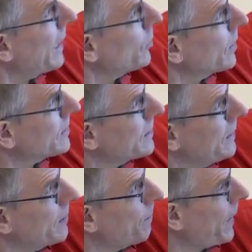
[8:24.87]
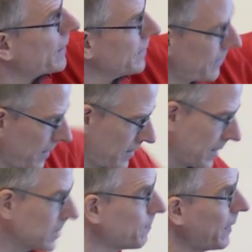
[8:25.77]
and you can see the pattern it's
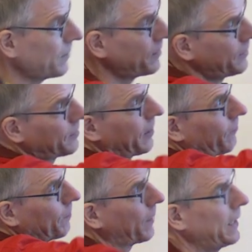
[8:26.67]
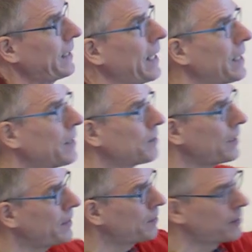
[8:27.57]
expressed in these different brain areas
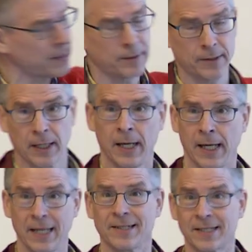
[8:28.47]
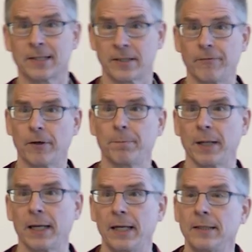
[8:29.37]
in six, in six different
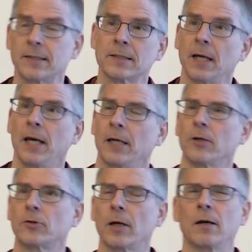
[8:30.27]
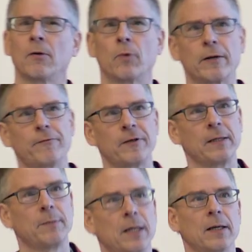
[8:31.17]
brains. You know, uh, one
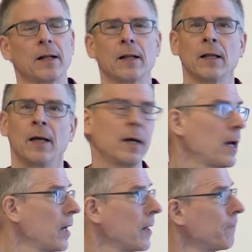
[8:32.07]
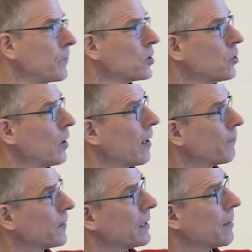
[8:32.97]
female, um, two
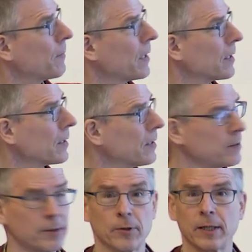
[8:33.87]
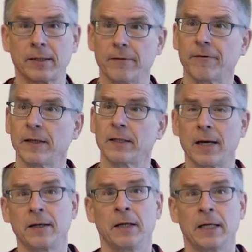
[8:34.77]
African Americans. So they're different,
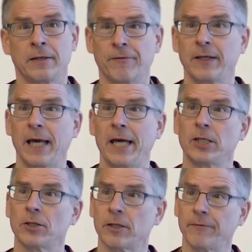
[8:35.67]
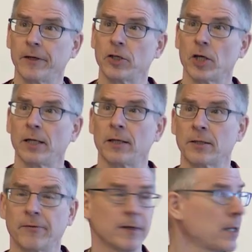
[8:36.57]
uh, different ages, different genders,
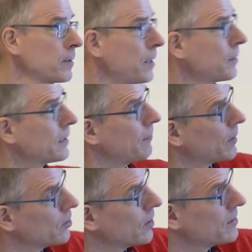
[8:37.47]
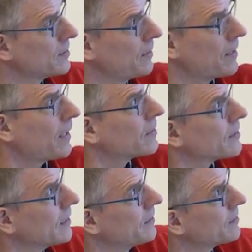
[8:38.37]
different ethnicity. But you can see there
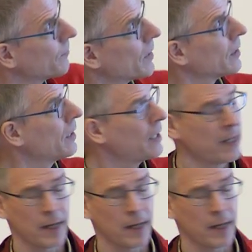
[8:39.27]
is at least among